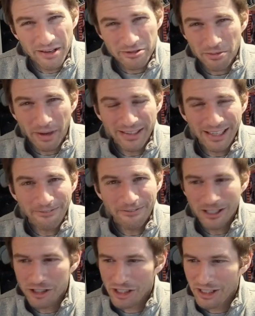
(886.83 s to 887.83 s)
So my
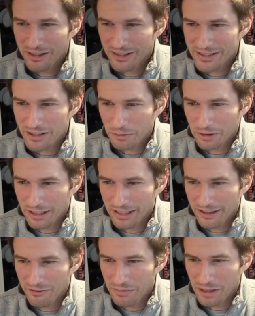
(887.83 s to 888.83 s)
definition here doesn't really
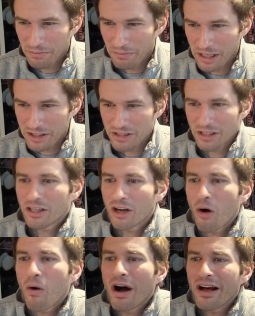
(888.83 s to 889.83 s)
give me much to
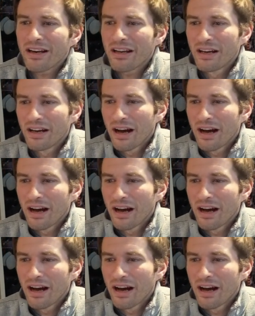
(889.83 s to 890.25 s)
go on.